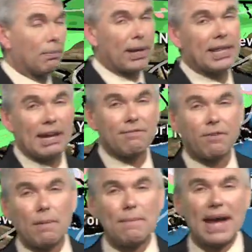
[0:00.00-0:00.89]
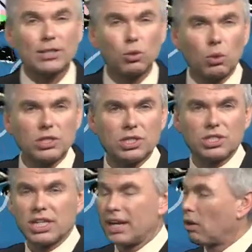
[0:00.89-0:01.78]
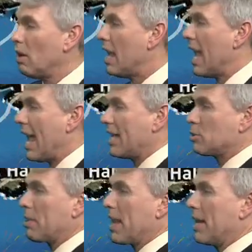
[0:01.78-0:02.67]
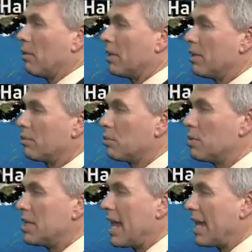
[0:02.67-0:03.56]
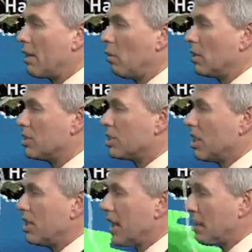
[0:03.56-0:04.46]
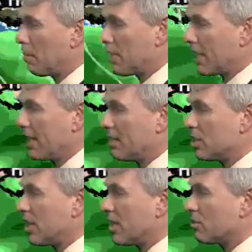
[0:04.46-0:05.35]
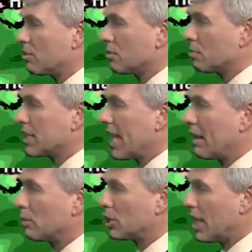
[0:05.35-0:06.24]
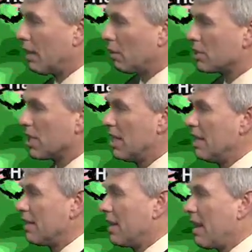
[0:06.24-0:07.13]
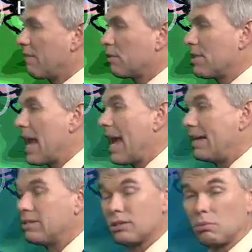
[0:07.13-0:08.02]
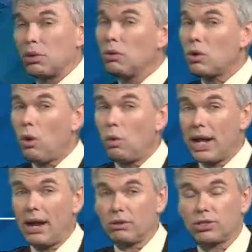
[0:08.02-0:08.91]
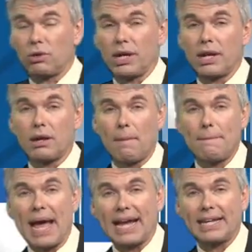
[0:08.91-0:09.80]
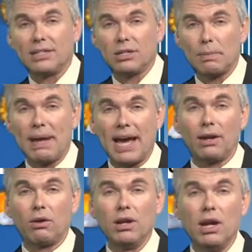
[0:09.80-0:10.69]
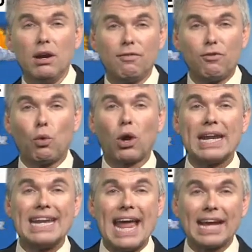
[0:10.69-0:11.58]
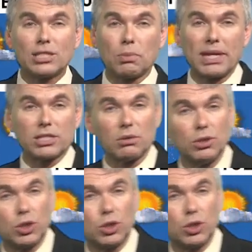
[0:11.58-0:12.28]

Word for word: bring that front back towards us here as we head on in through the day on Sunday with, again, the chance for some scattered showers. Then after that, some real cold air starting to come back into the pattern for next week. So